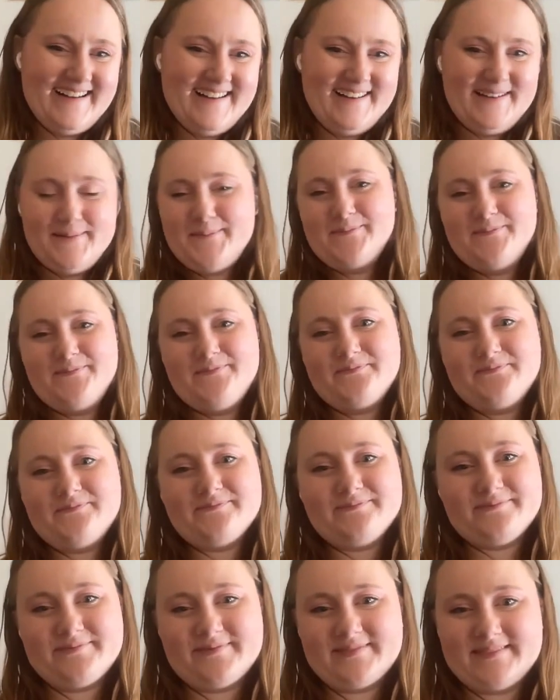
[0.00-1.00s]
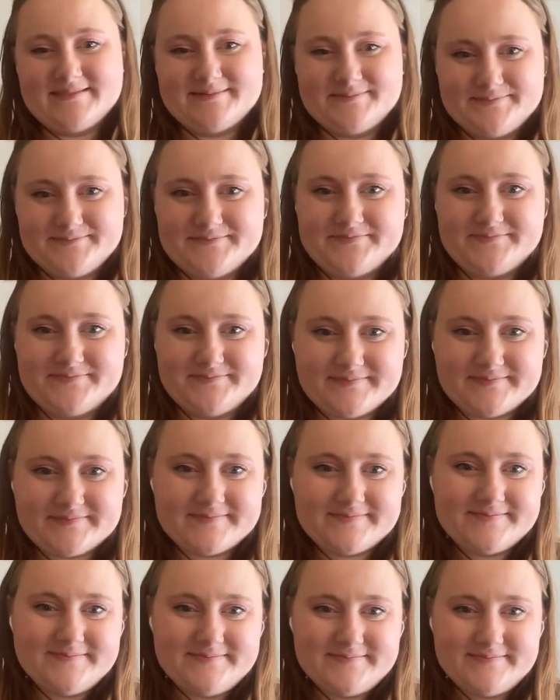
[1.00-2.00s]

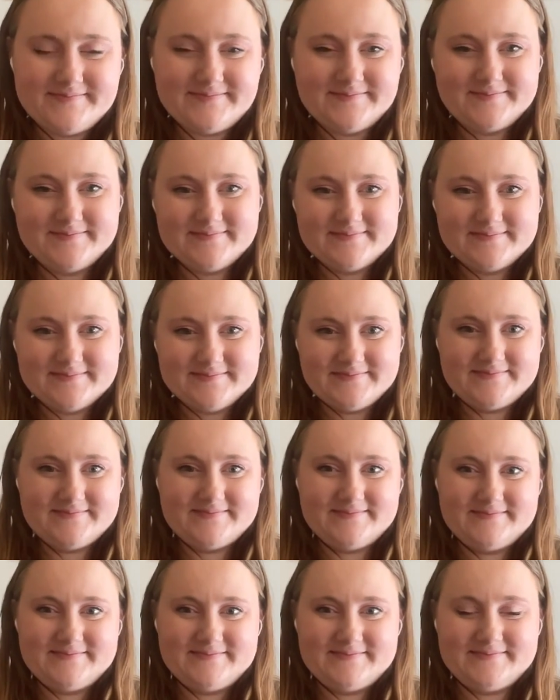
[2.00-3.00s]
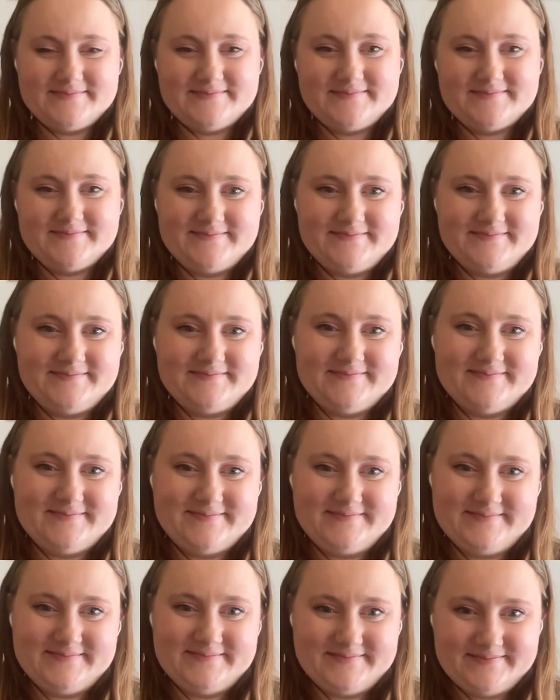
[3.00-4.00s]

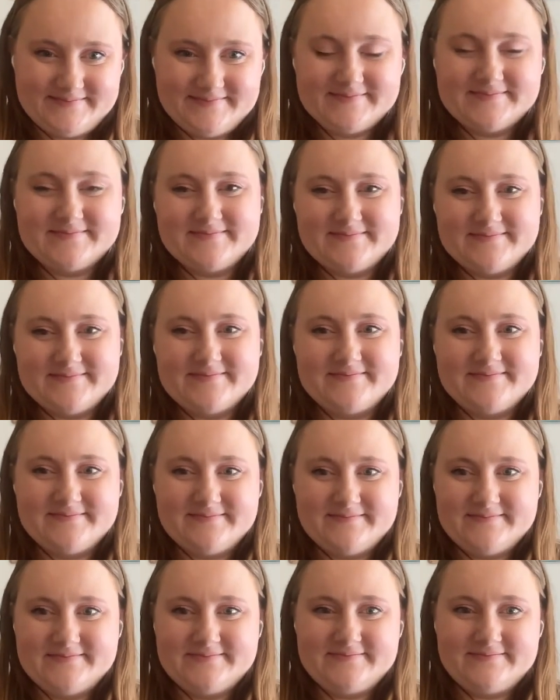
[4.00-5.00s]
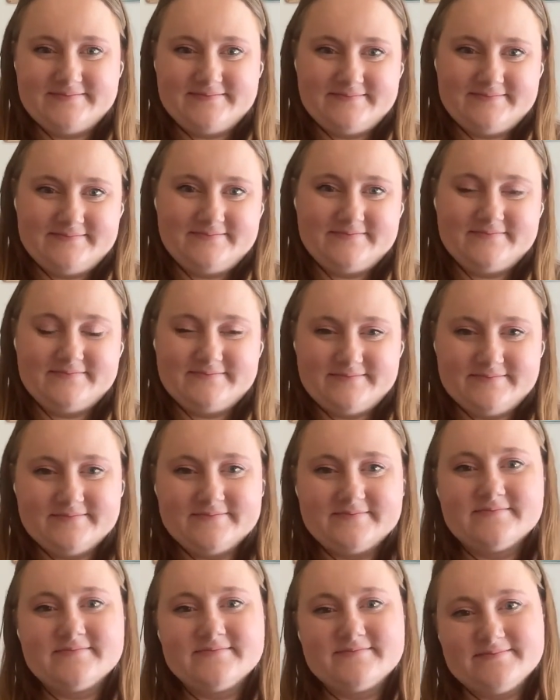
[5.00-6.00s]

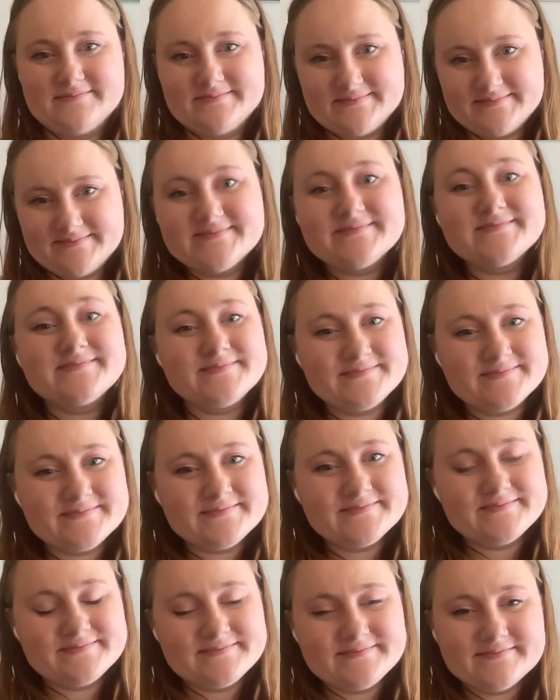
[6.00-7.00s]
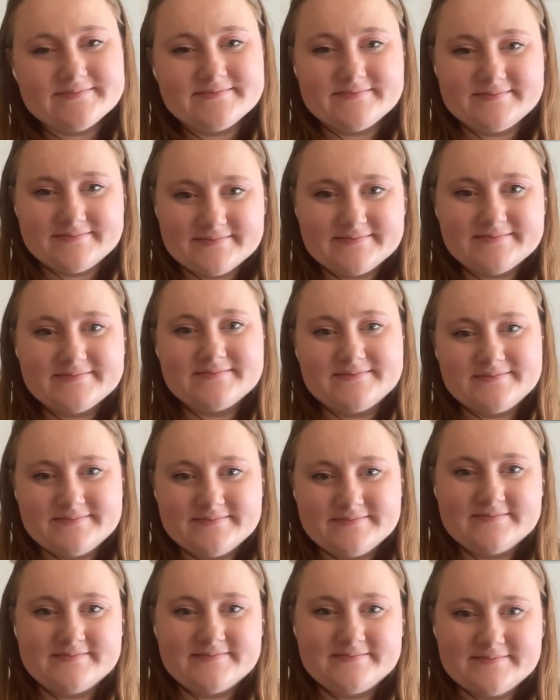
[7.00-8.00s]
[no speech]